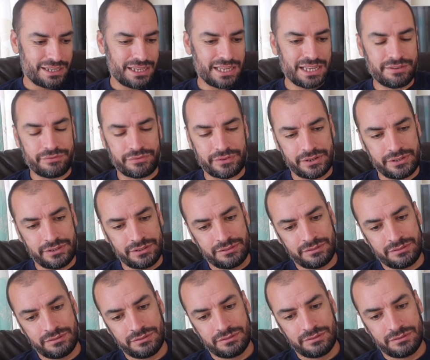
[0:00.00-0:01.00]

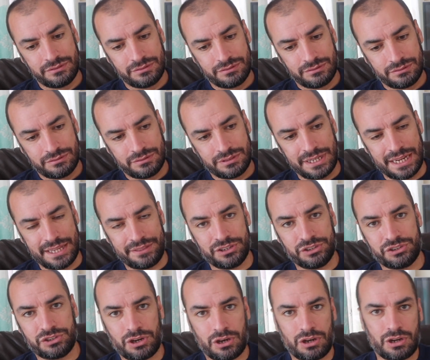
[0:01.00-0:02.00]
even near the
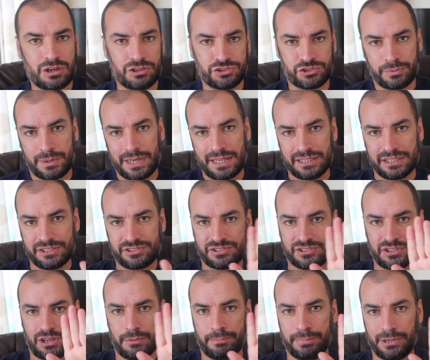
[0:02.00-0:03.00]
door as well, it's
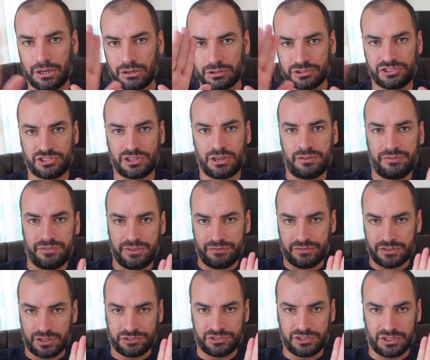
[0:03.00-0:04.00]
sort of blocked off.
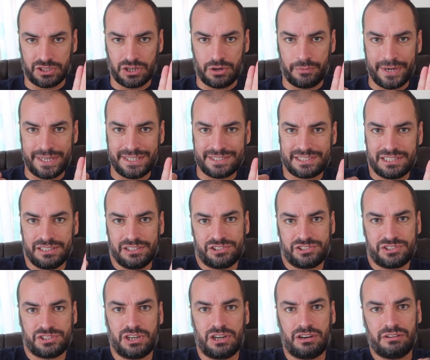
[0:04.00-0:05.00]
You've got to go into the
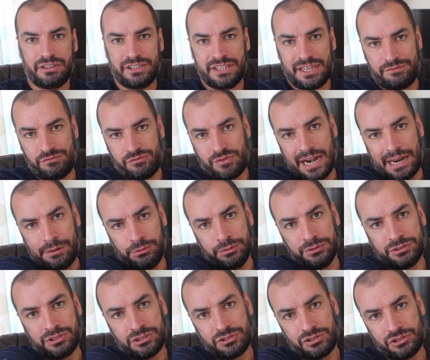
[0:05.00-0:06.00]
store and then
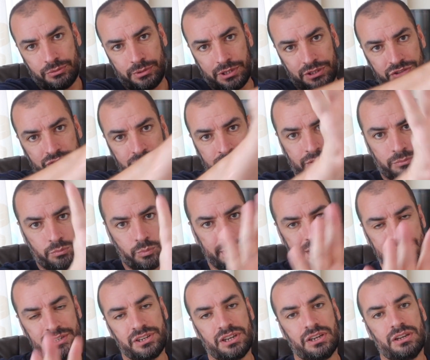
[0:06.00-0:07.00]
round towards the front
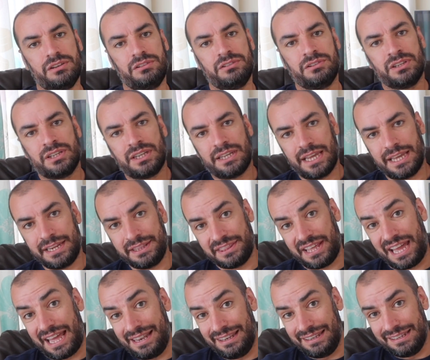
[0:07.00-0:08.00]
window. And in
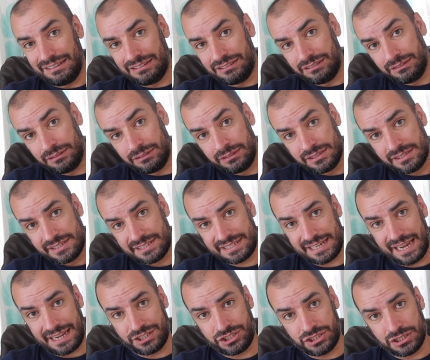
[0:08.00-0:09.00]
that little
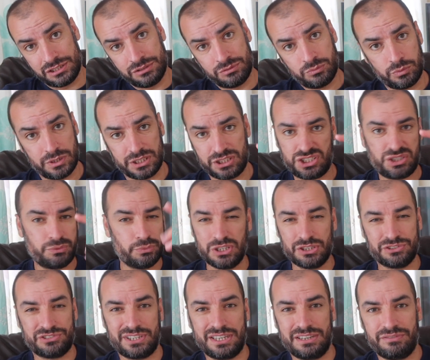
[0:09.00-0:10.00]
section, which you
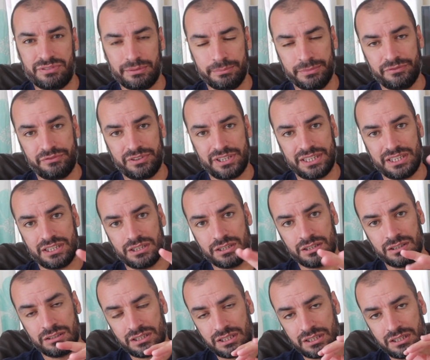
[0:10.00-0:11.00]
won't see from the
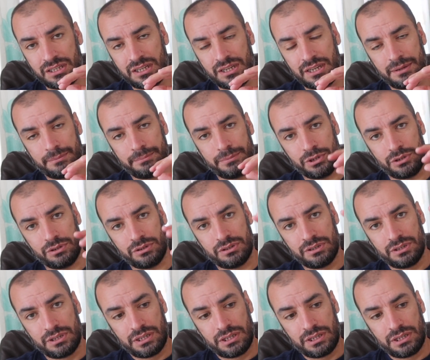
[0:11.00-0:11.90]
video, but